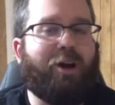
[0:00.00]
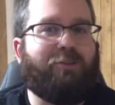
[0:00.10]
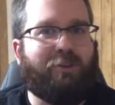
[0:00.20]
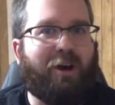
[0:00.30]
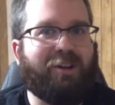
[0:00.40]

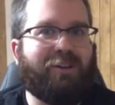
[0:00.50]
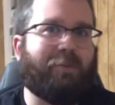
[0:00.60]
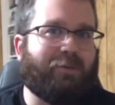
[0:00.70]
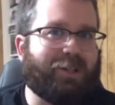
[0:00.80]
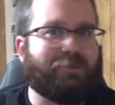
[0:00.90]
fond of
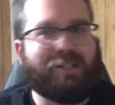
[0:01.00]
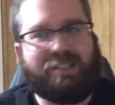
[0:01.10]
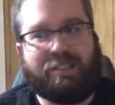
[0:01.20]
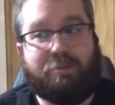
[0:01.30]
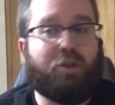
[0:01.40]
Professor X
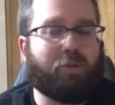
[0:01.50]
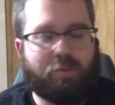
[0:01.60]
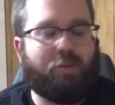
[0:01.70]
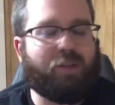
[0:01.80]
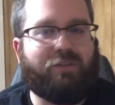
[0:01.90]
in this episode
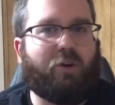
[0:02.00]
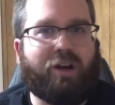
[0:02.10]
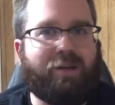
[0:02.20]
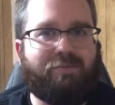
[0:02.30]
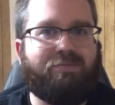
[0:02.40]
because they've
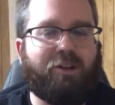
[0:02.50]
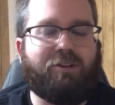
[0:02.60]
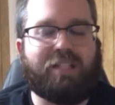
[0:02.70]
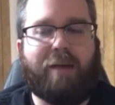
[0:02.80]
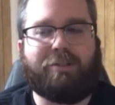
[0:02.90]
already, you know,
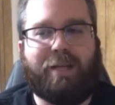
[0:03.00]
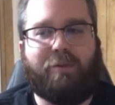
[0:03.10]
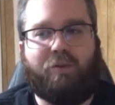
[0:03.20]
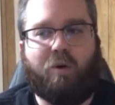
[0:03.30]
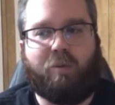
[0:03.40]
established that
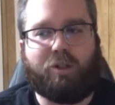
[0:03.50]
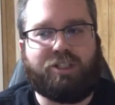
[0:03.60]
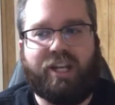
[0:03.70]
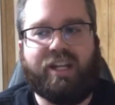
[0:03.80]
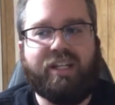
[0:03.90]
before where
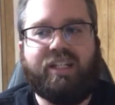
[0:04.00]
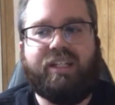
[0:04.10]
she